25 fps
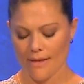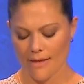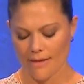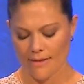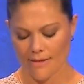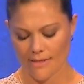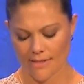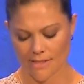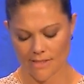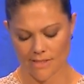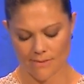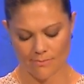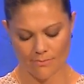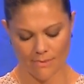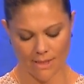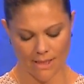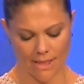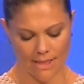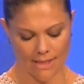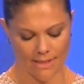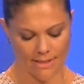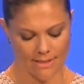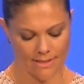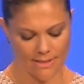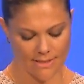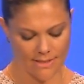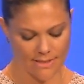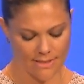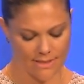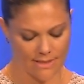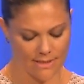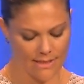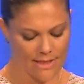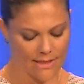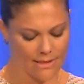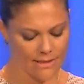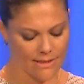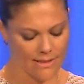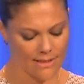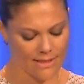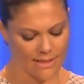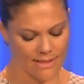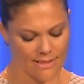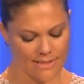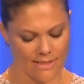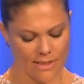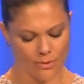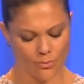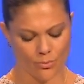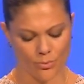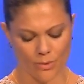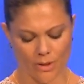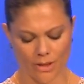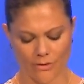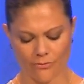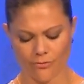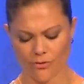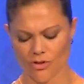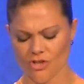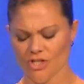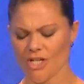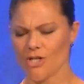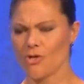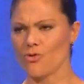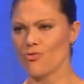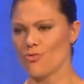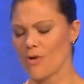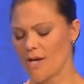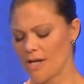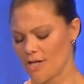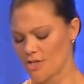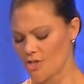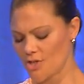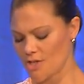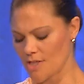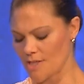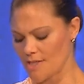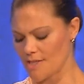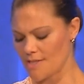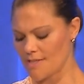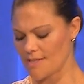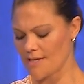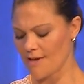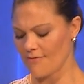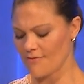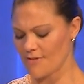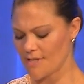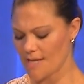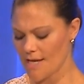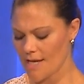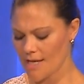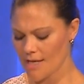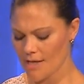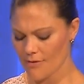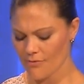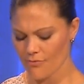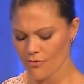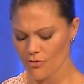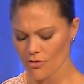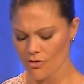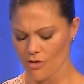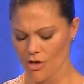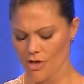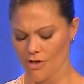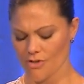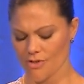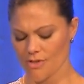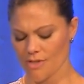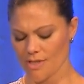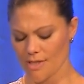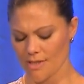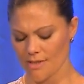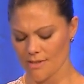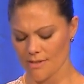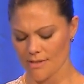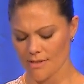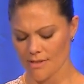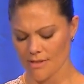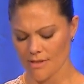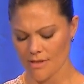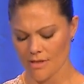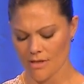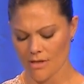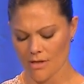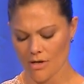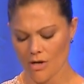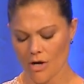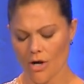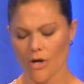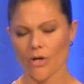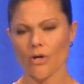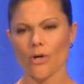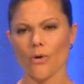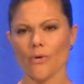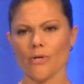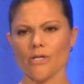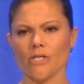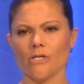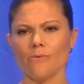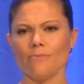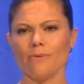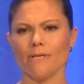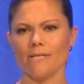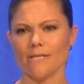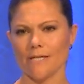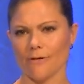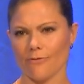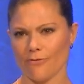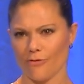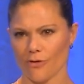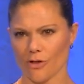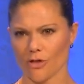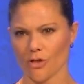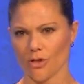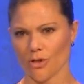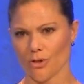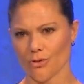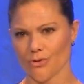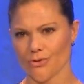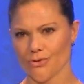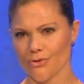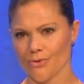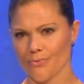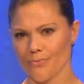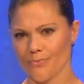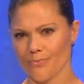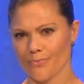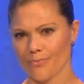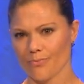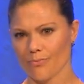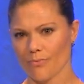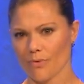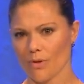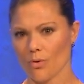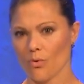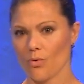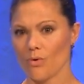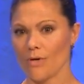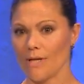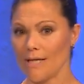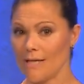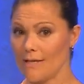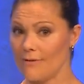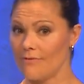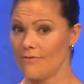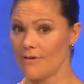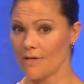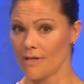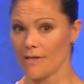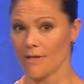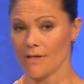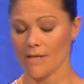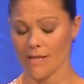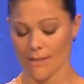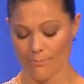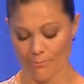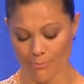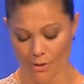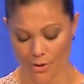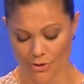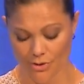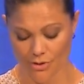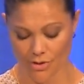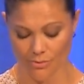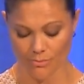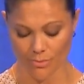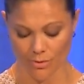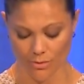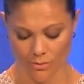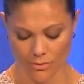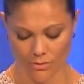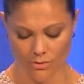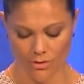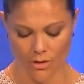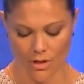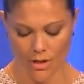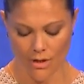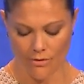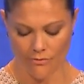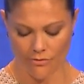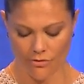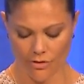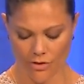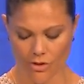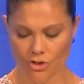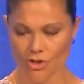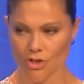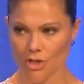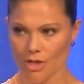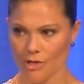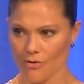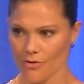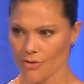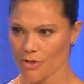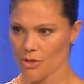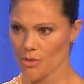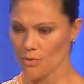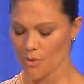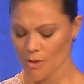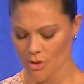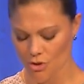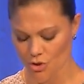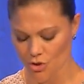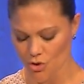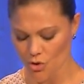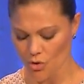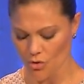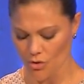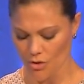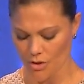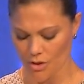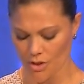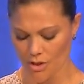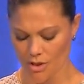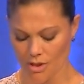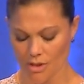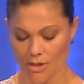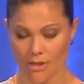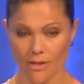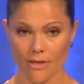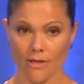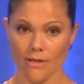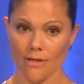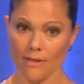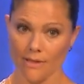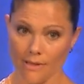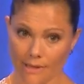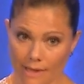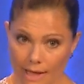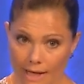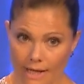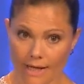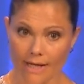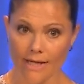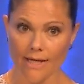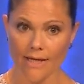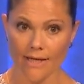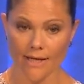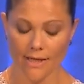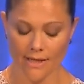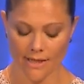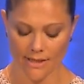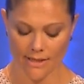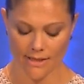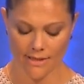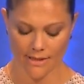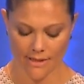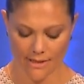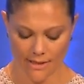This means that things that we for generations have taken for granted are going to be difficult or even impossible for our children to enjoy, like